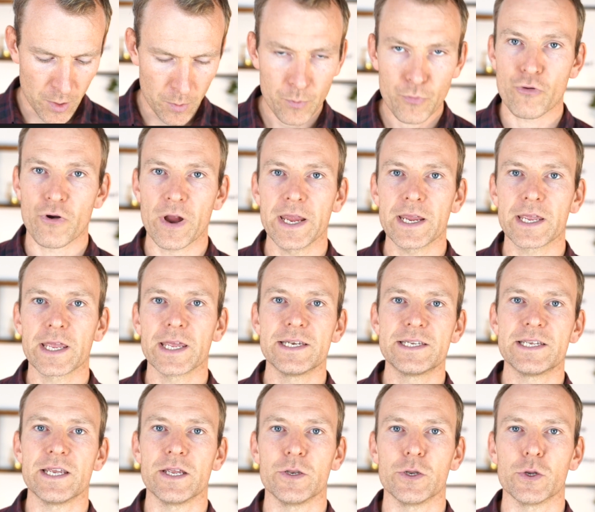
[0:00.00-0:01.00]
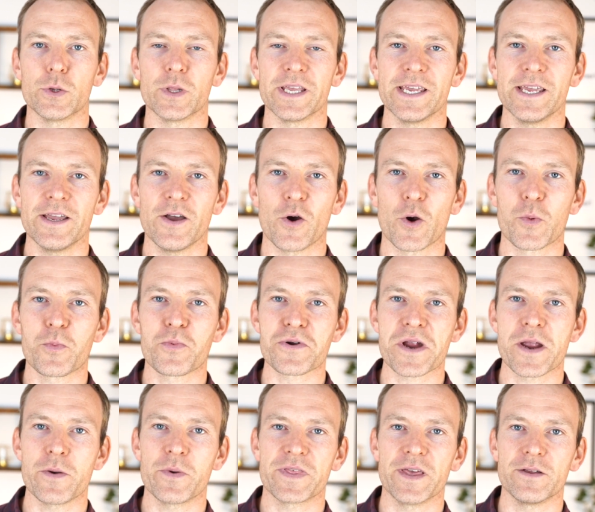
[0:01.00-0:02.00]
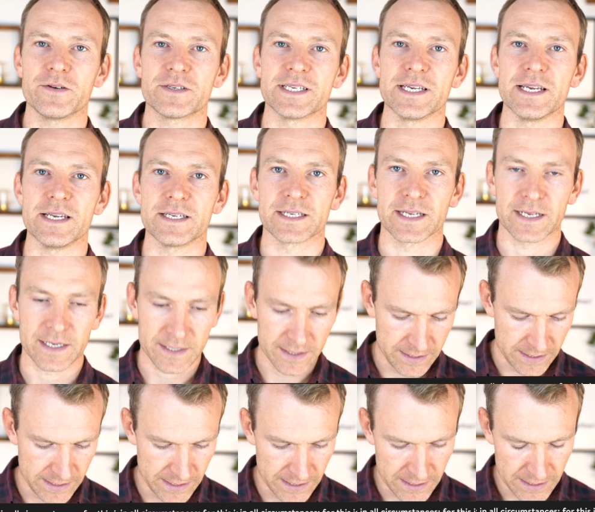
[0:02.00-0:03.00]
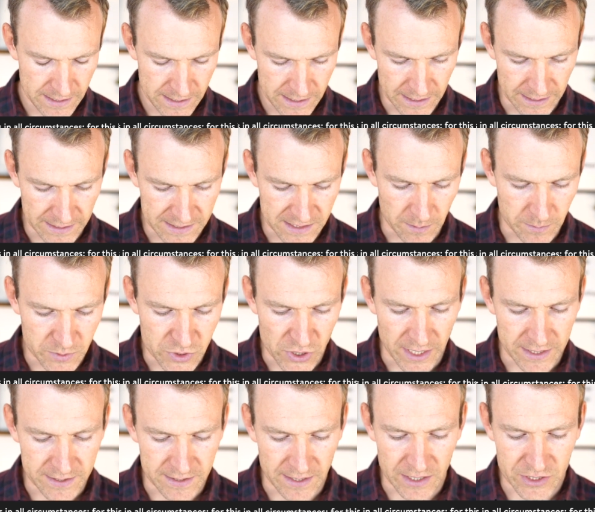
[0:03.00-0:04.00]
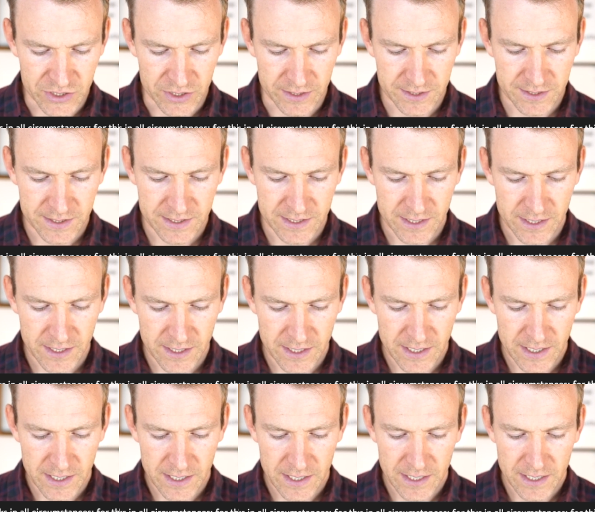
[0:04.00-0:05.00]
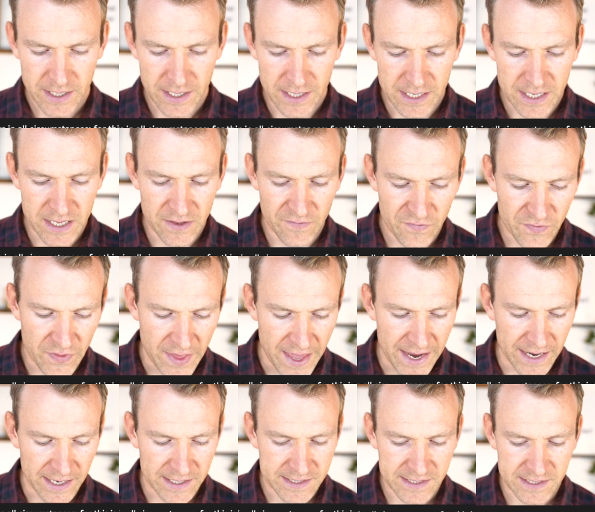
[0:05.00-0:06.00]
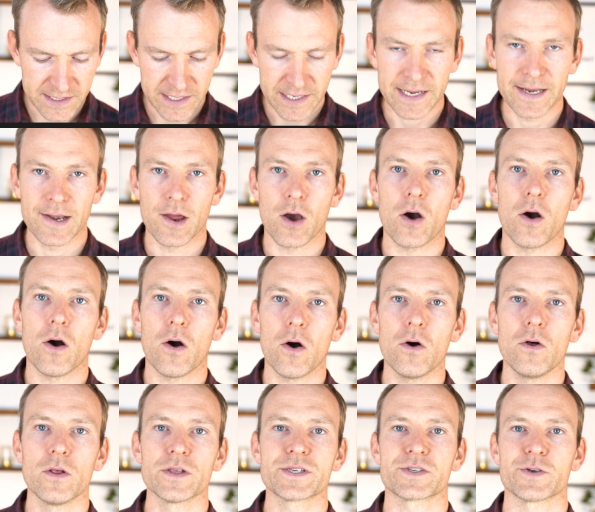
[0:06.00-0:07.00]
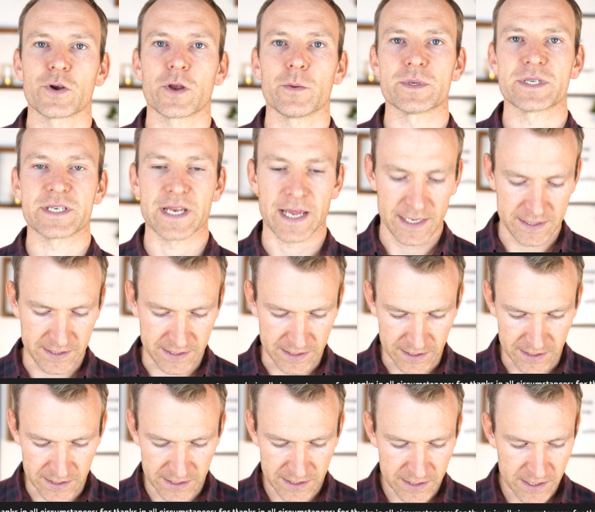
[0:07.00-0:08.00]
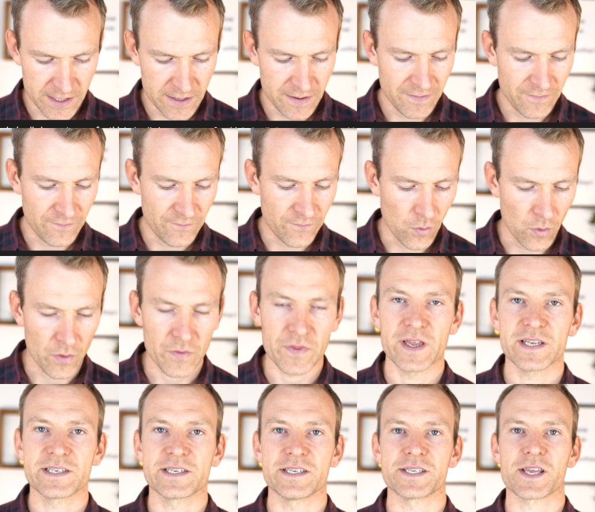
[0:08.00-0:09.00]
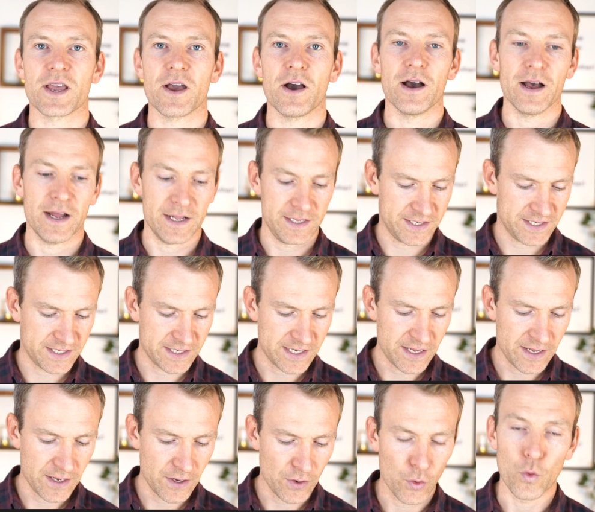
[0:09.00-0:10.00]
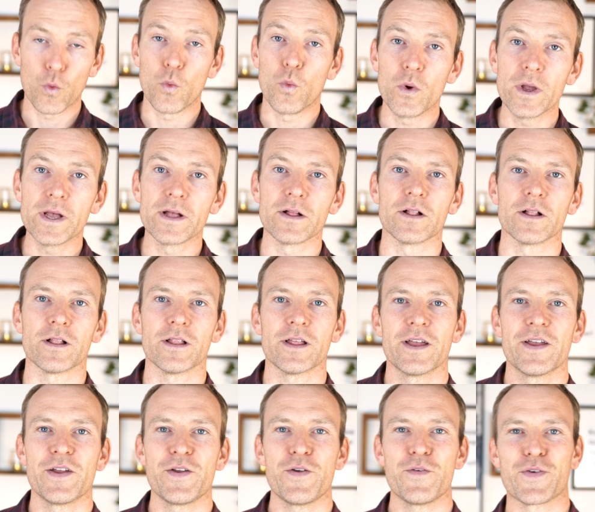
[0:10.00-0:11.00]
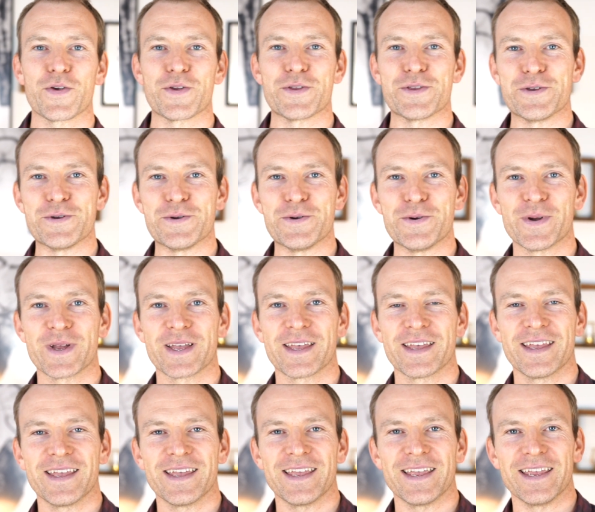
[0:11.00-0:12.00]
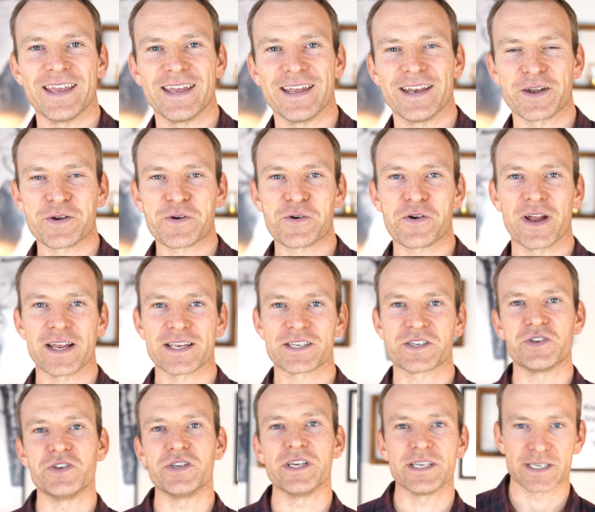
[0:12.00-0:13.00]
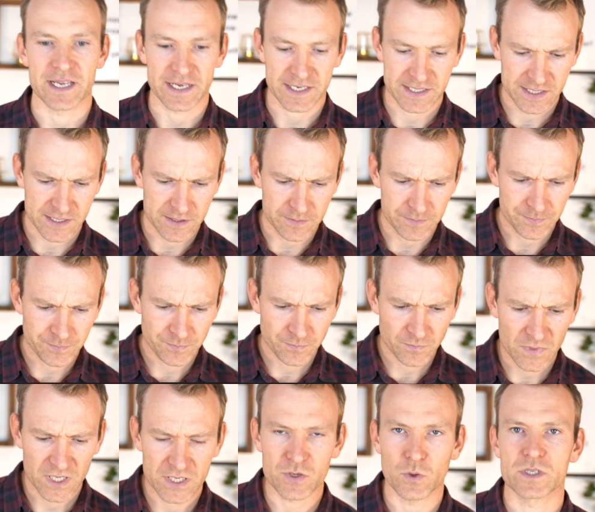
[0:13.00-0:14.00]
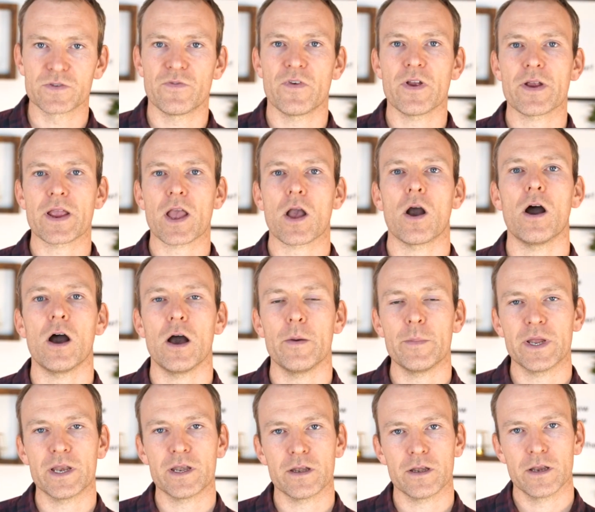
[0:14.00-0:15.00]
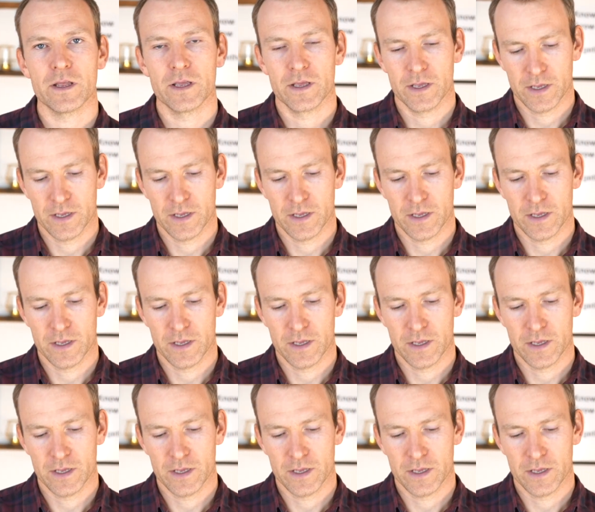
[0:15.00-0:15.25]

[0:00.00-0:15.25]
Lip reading: pray continually, or pray without ceasing, in some translations. Give thanks in all circumstances, for this is God's will for you in Christ Jesus. So it's a very common